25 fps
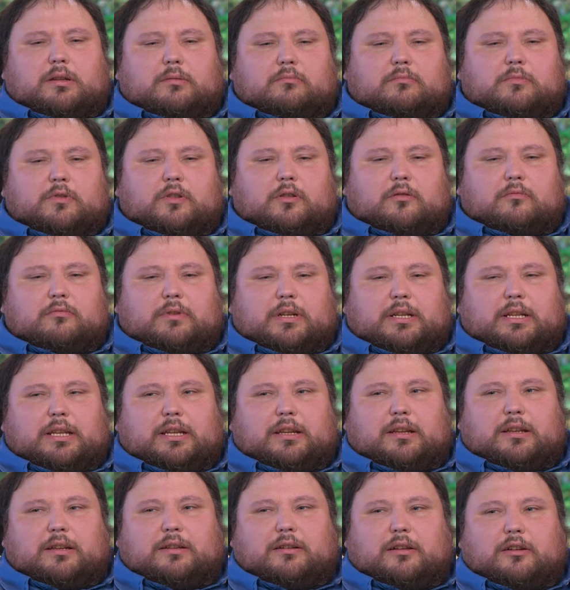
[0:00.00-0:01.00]
Not
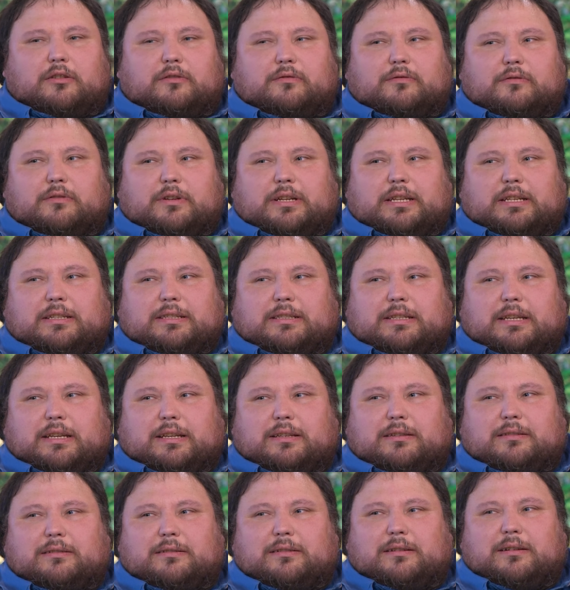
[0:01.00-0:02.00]
really
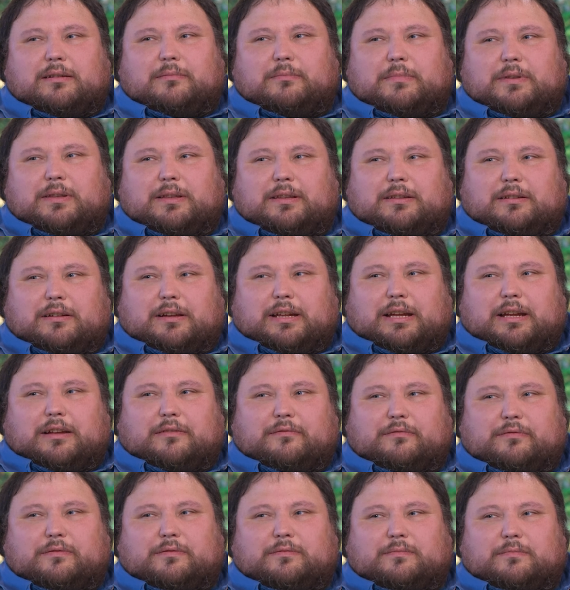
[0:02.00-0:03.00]
overeating. I mean, I
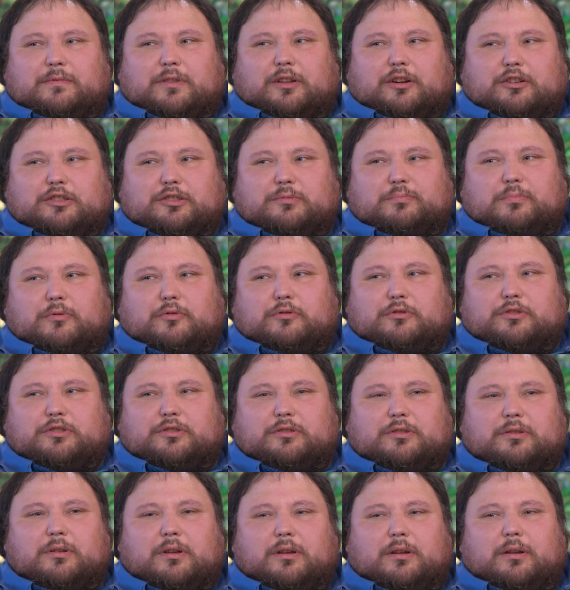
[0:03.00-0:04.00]
have large
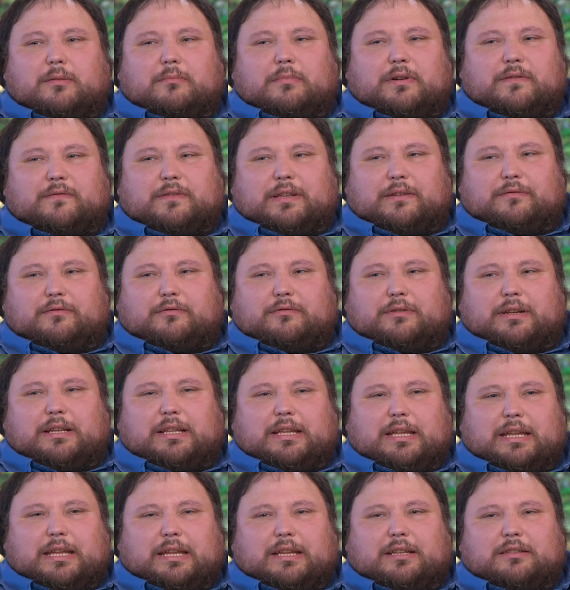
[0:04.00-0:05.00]
portions, but I've never
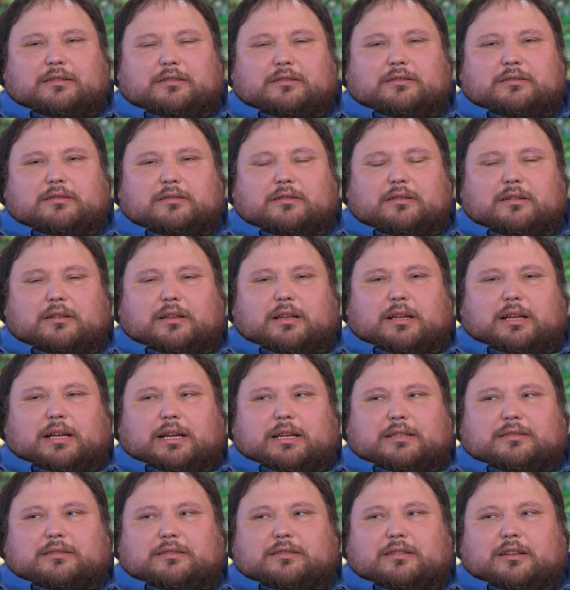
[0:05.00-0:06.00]
really eaten
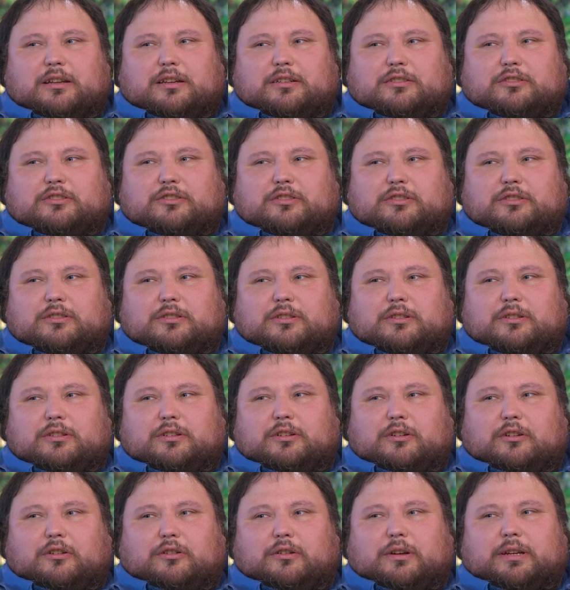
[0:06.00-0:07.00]
as such
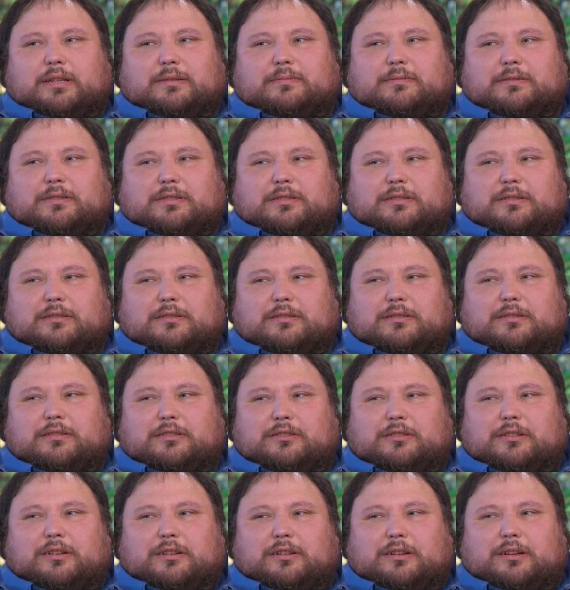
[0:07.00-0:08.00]
crisps,
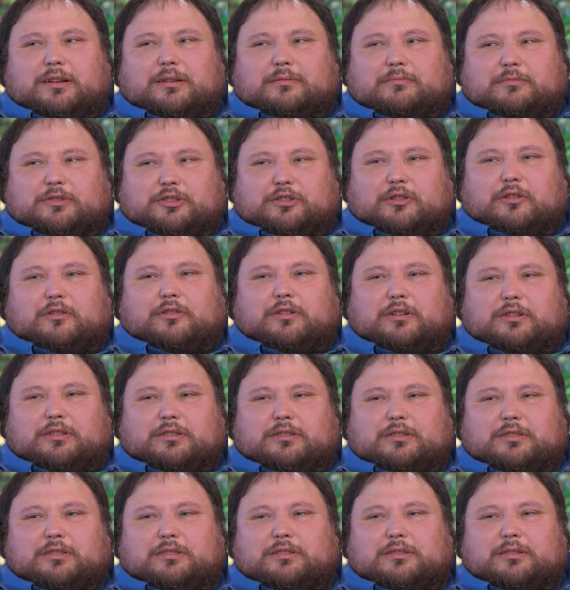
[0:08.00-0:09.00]

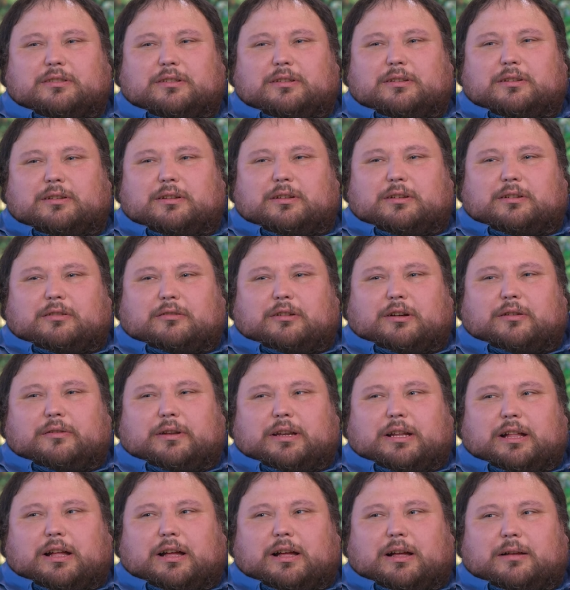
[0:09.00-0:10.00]
chocolates
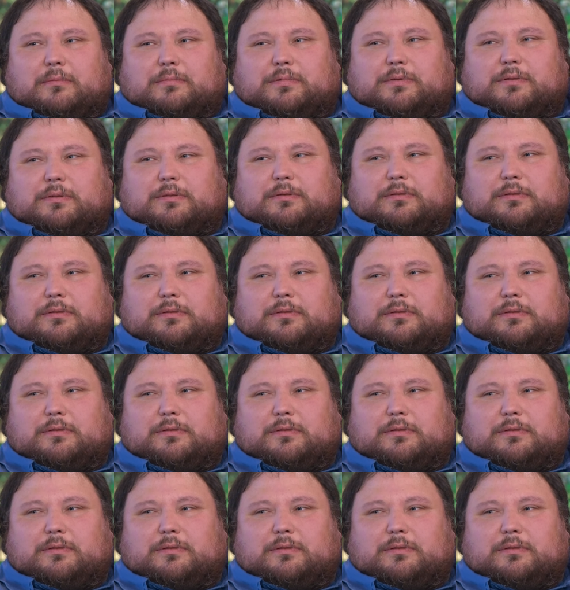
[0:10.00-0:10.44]
growing up.